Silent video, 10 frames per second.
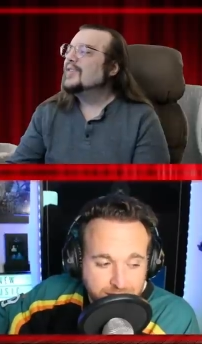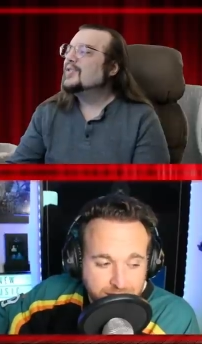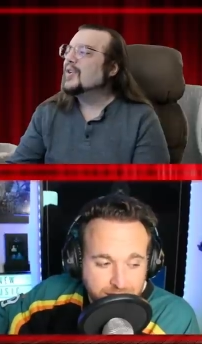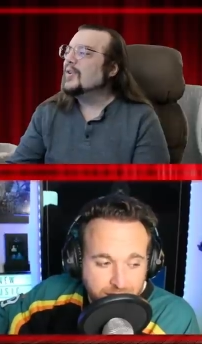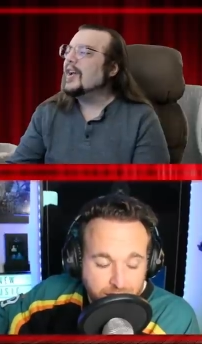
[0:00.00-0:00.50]

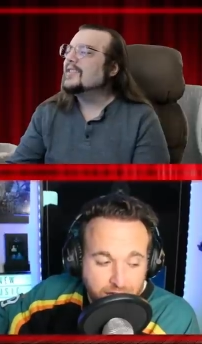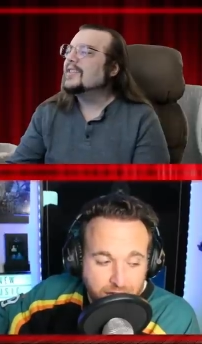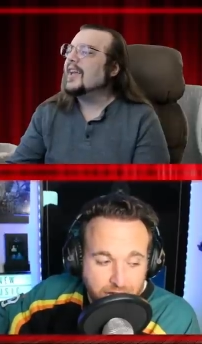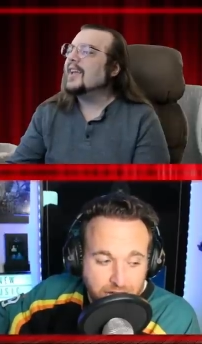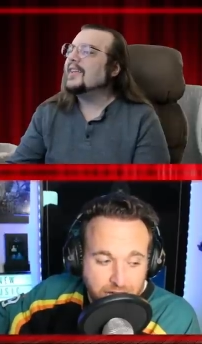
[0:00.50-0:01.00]
Speaker 1: So
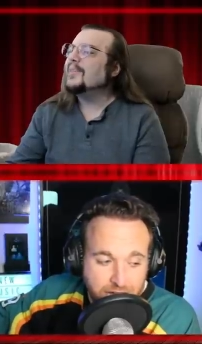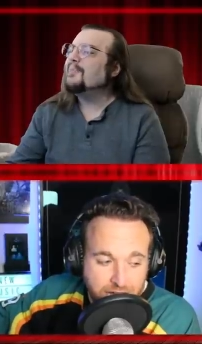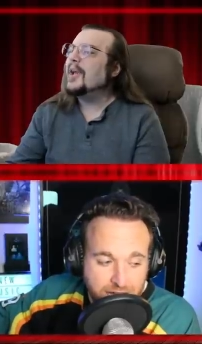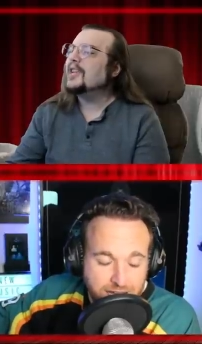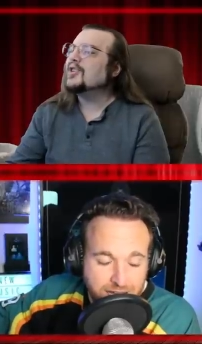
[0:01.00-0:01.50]
it's uh, it,
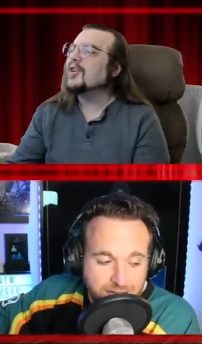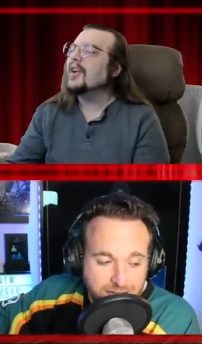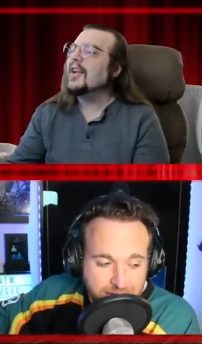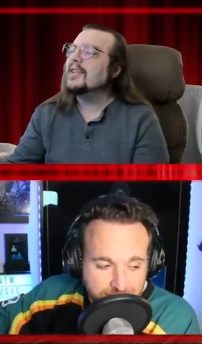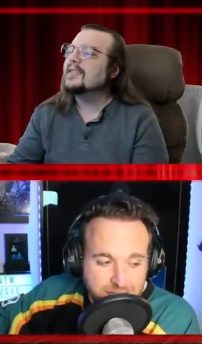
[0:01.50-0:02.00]
picture
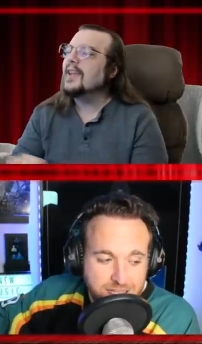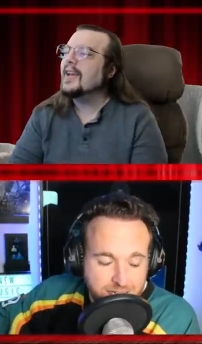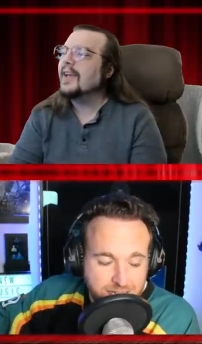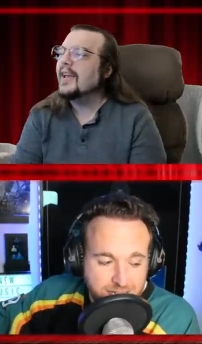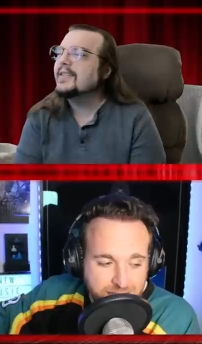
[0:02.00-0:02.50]
it. It's
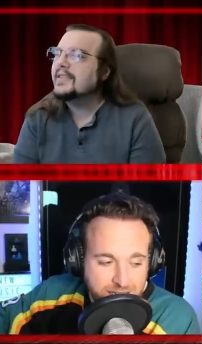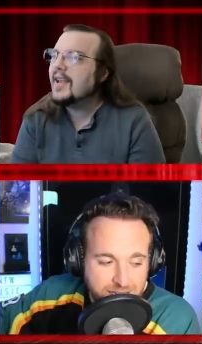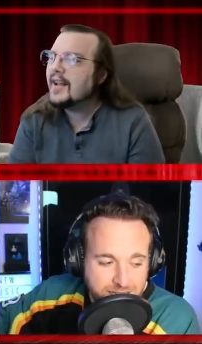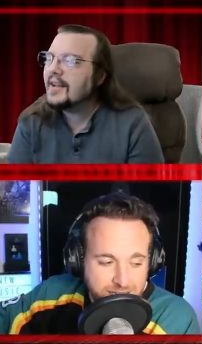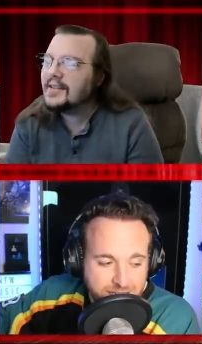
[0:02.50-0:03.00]
like it's
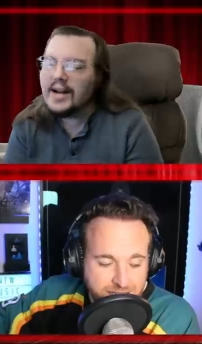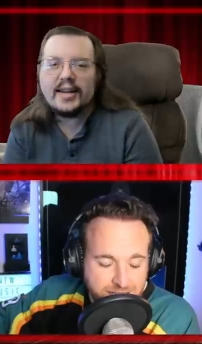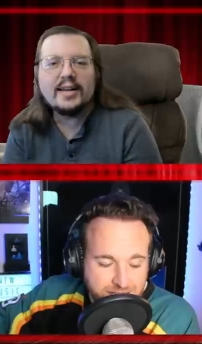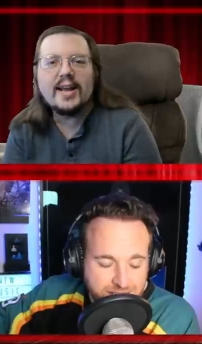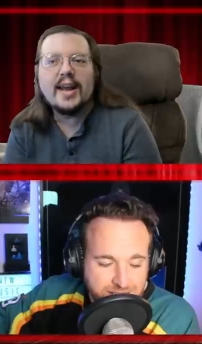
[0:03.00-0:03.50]
ten
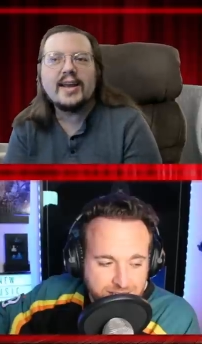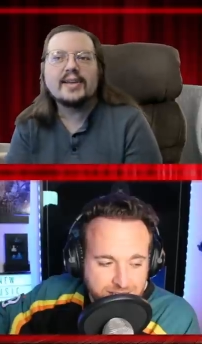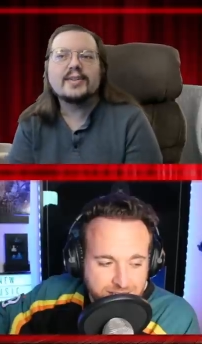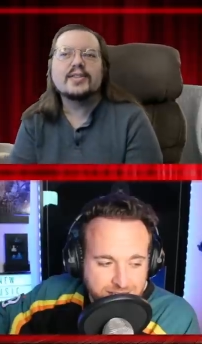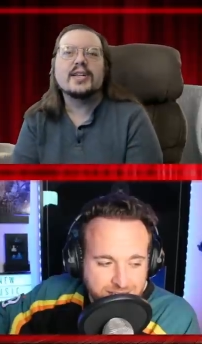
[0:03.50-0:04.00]
o'clock at
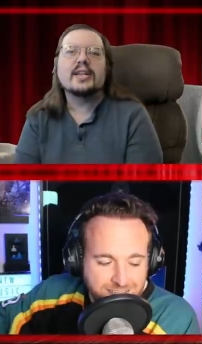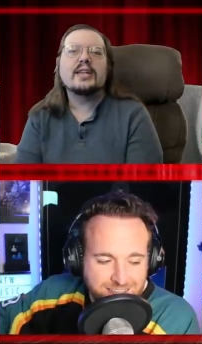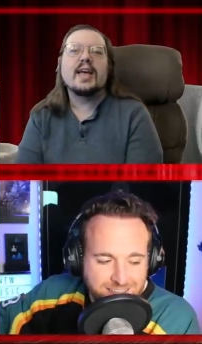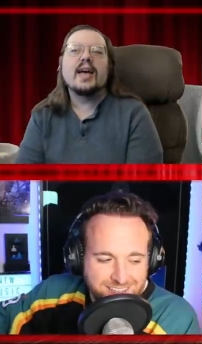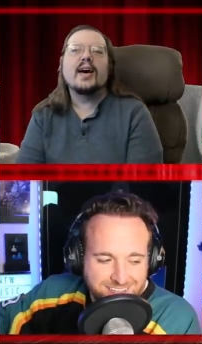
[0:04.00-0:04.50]
night. You're
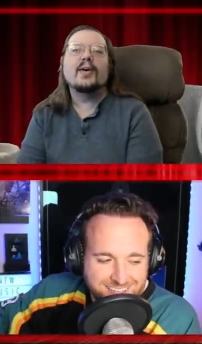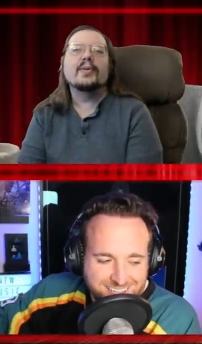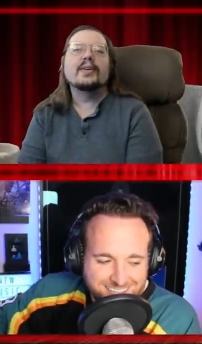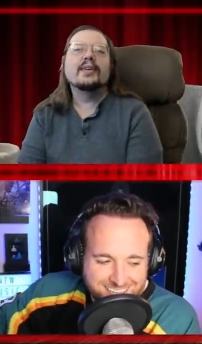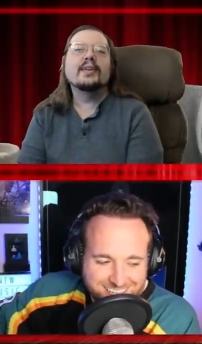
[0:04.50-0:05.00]
sitting
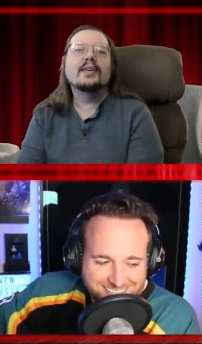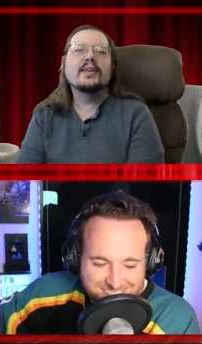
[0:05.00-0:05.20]
down.